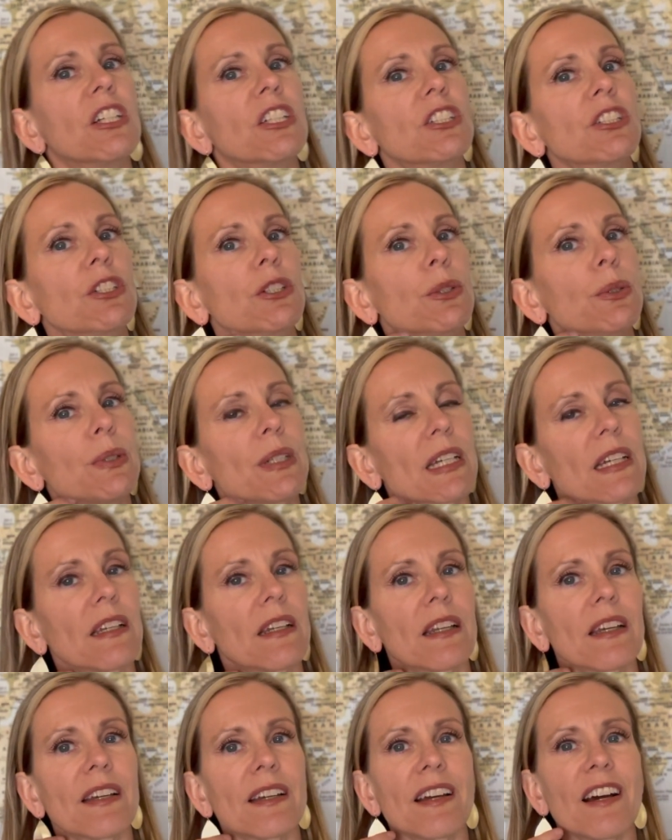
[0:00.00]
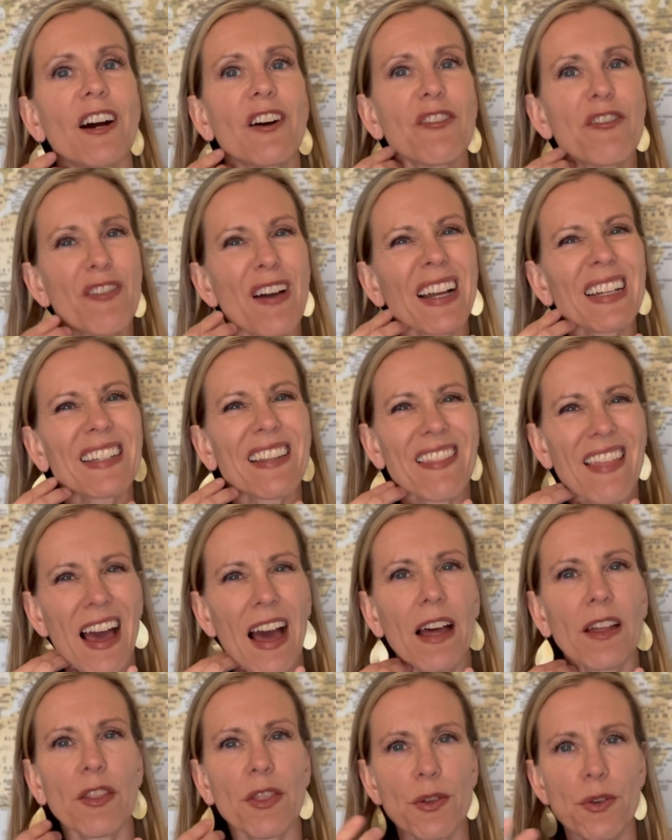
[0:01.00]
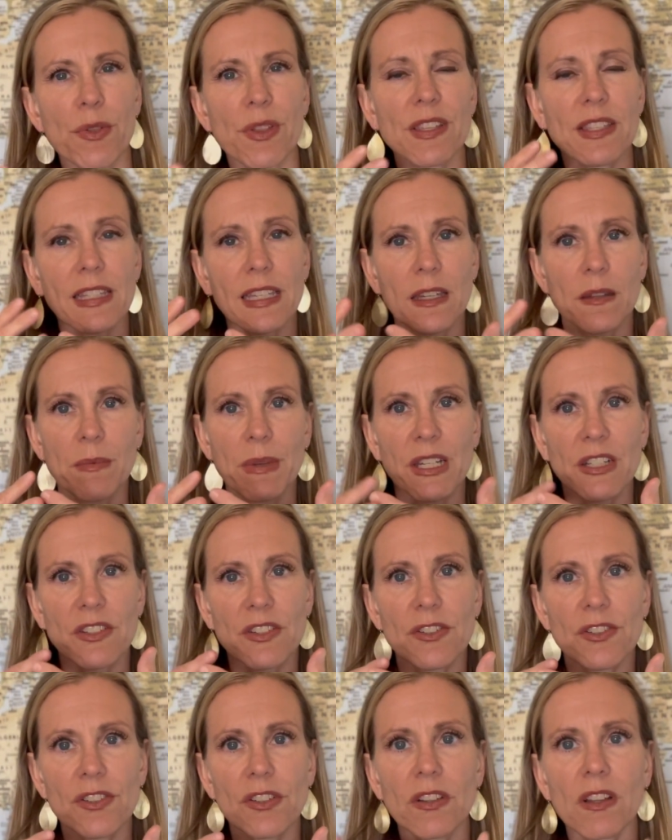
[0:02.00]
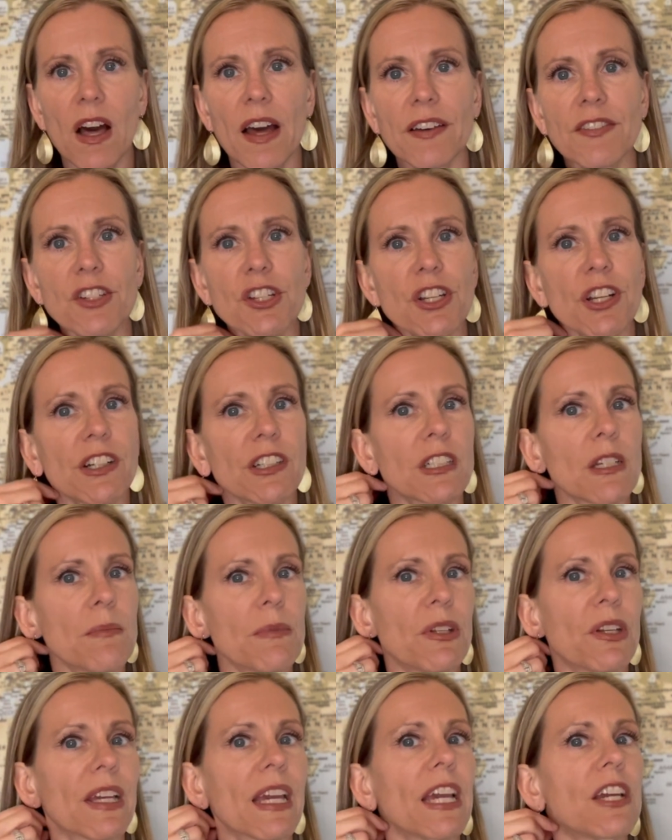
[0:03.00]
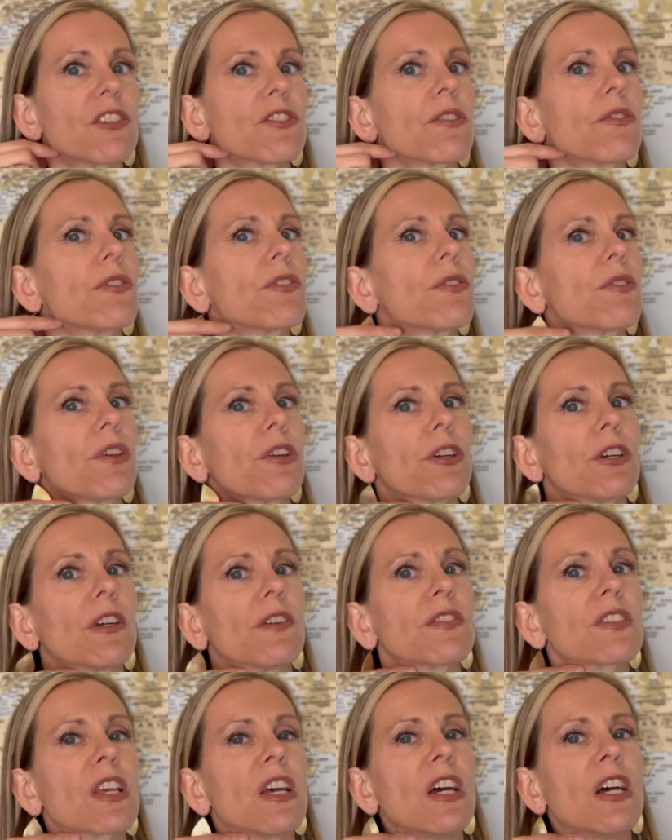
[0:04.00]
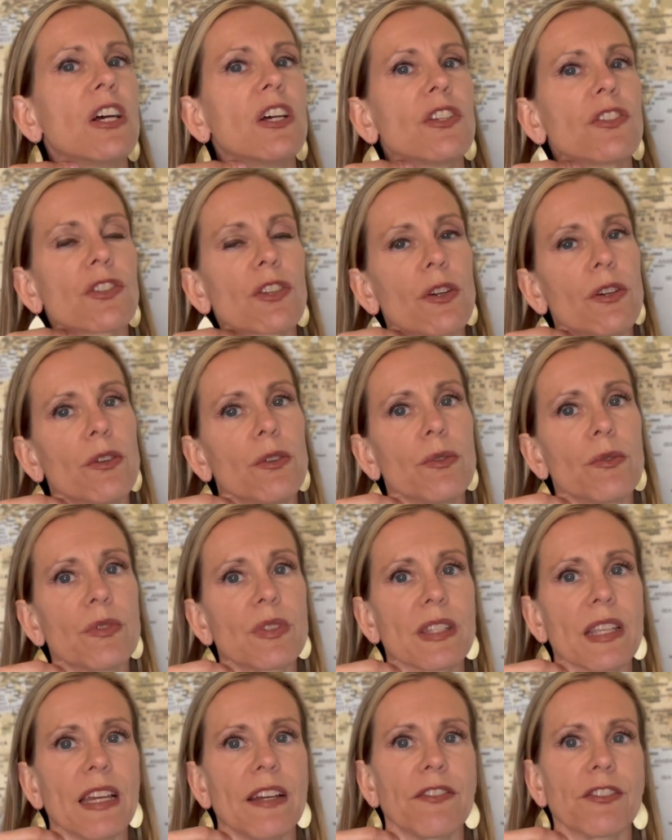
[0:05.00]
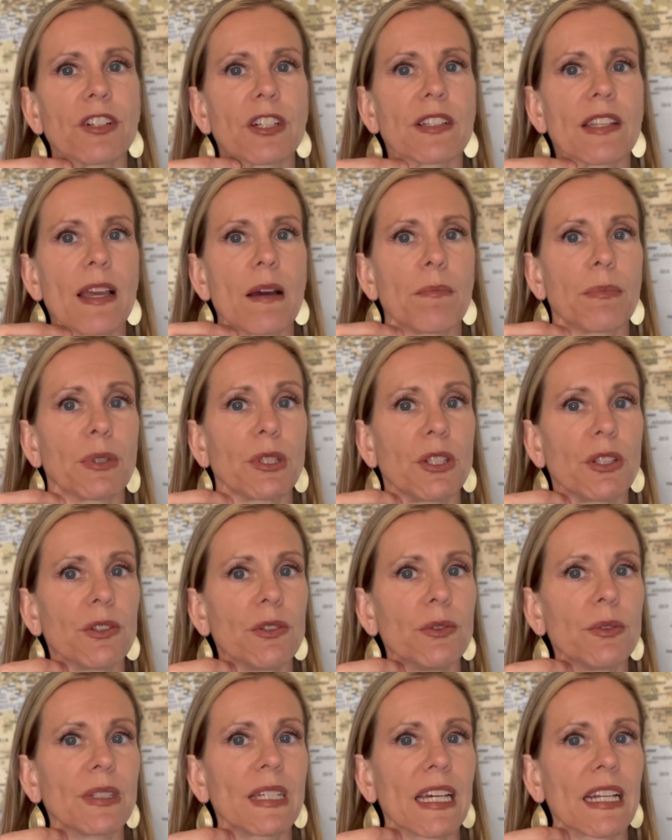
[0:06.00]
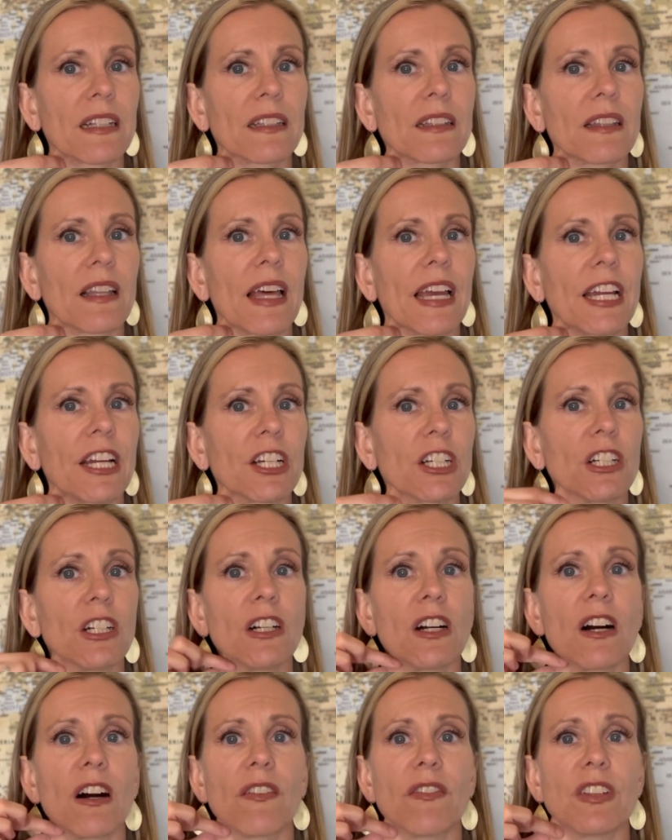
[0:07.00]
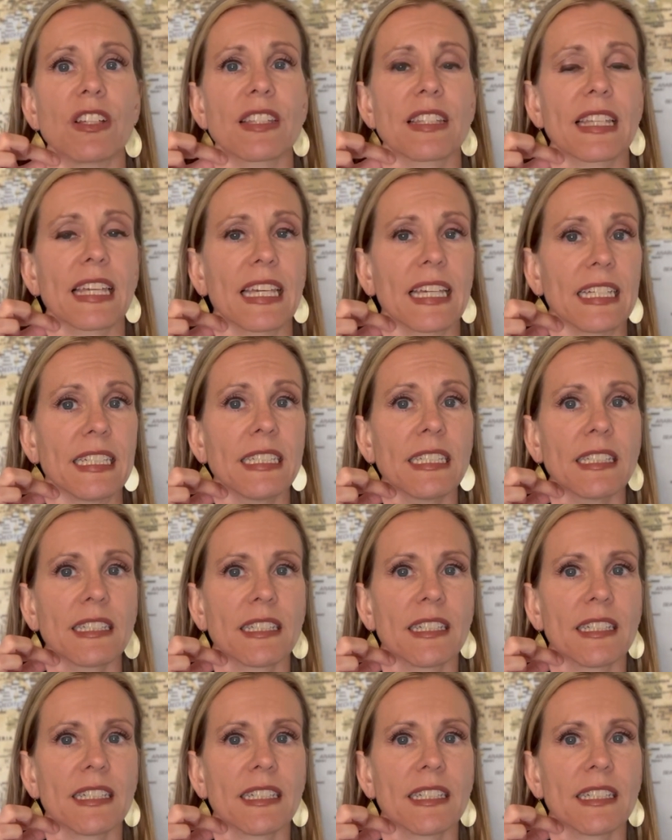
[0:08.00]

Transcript: You can affect that through the skin because there's a lot of shared communication through the nerves. So say, for example, you get a layer of the skin,